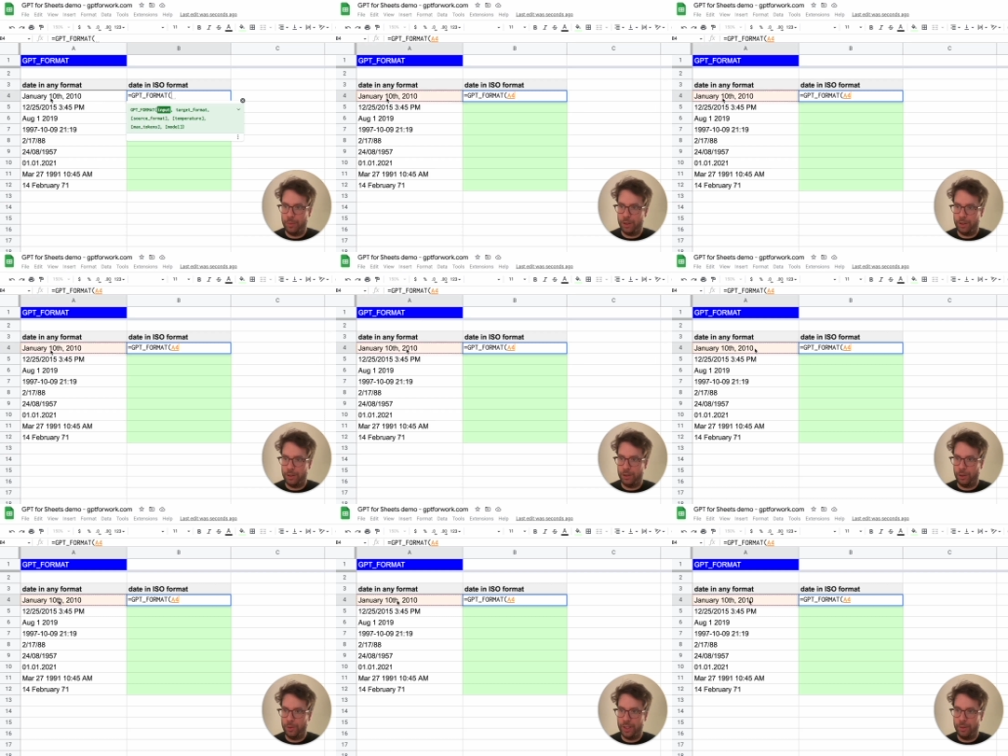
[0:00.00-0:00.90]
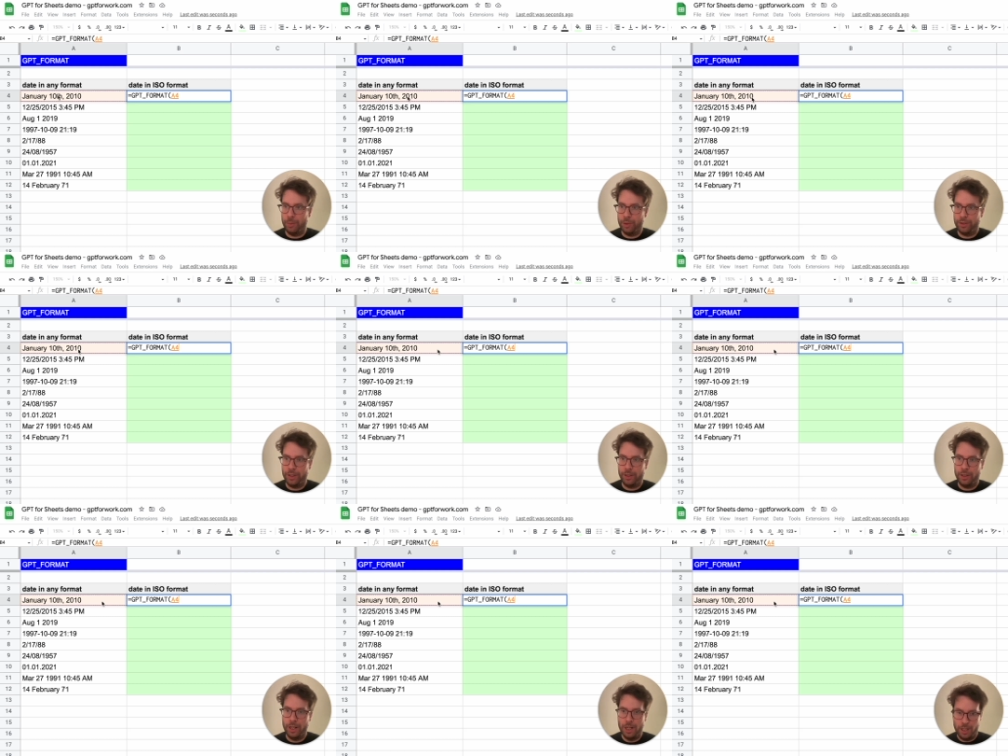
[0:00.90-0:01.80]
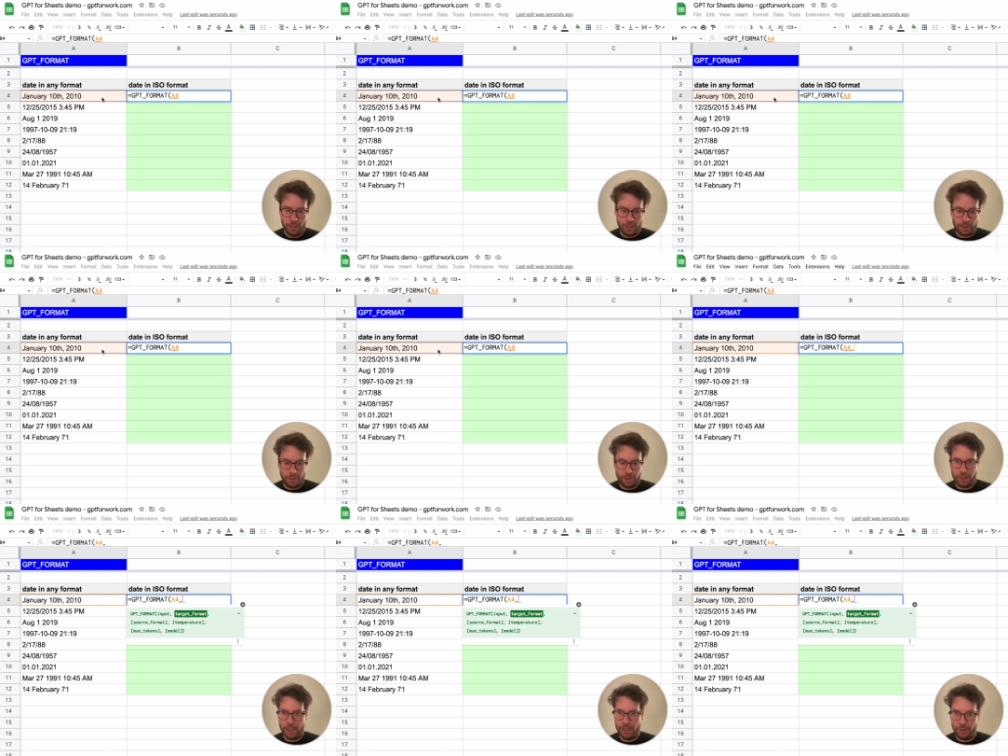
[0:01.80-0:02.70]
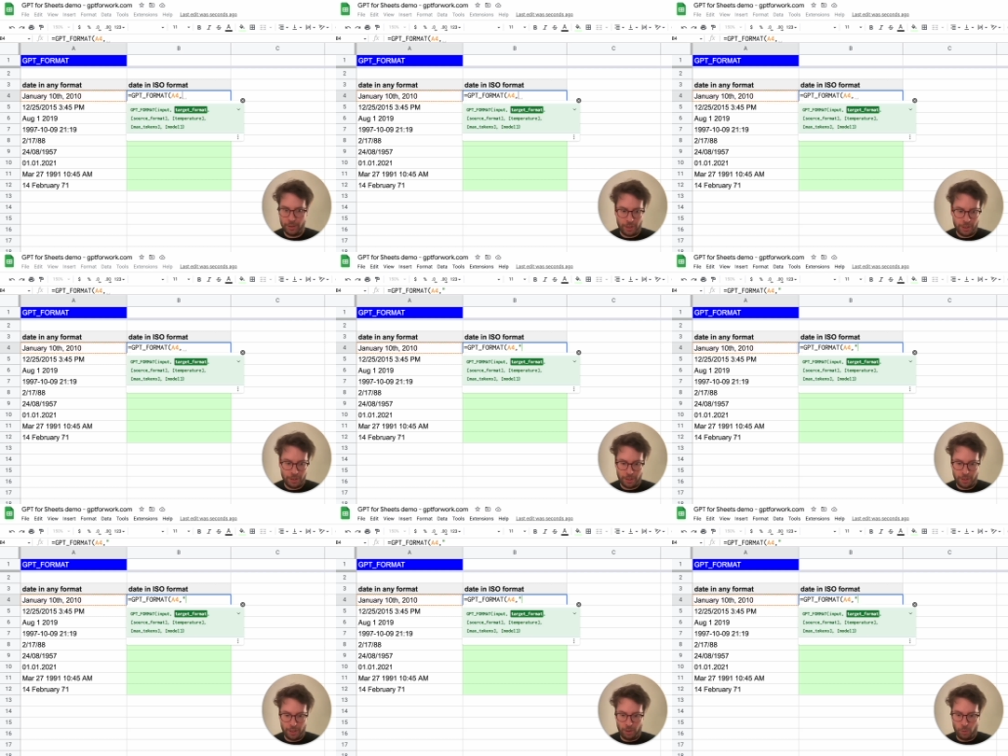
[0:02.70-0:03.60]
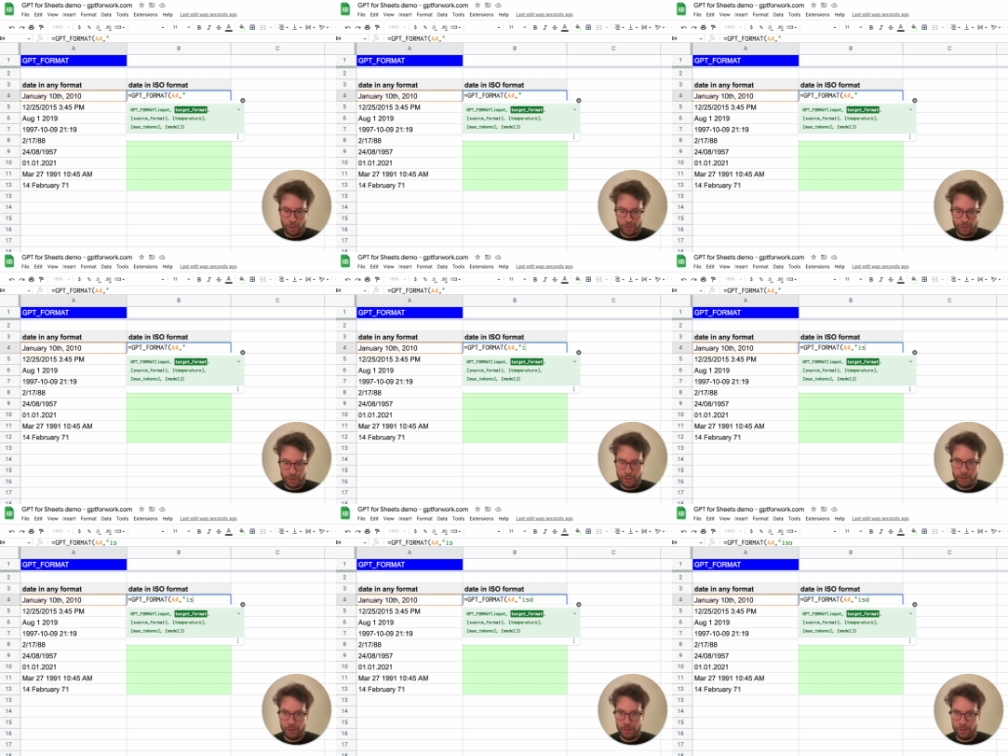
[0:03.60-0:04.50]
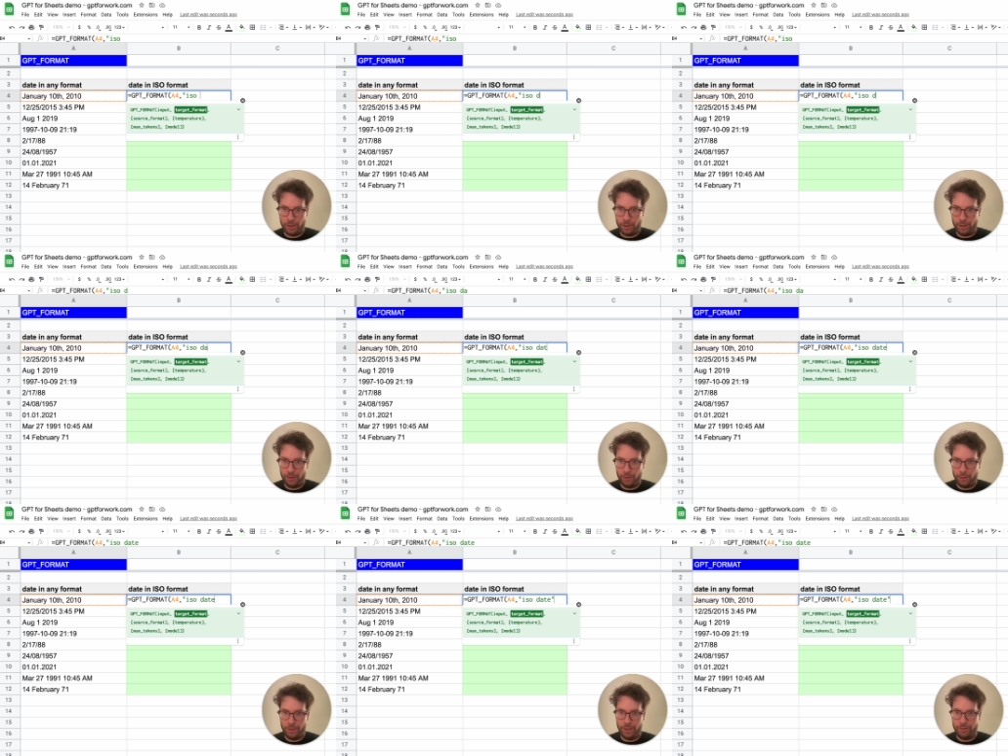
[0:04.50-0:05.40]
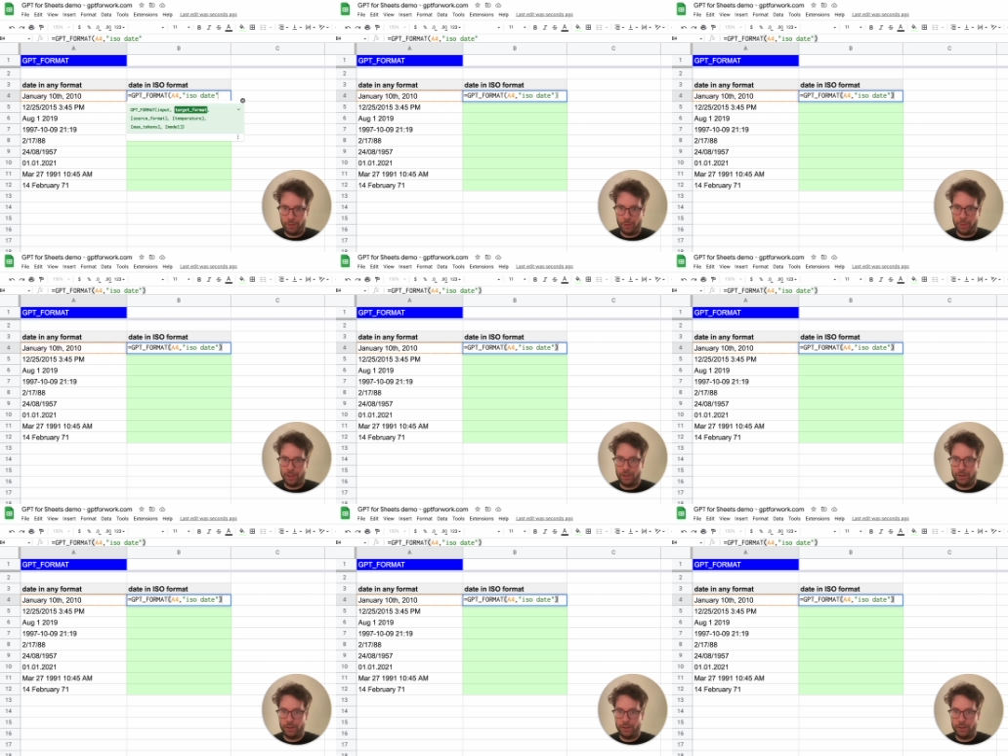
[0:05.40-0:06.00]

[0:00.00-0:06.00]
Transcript: I, include the input here, uh, and I say I want it in ISO date format.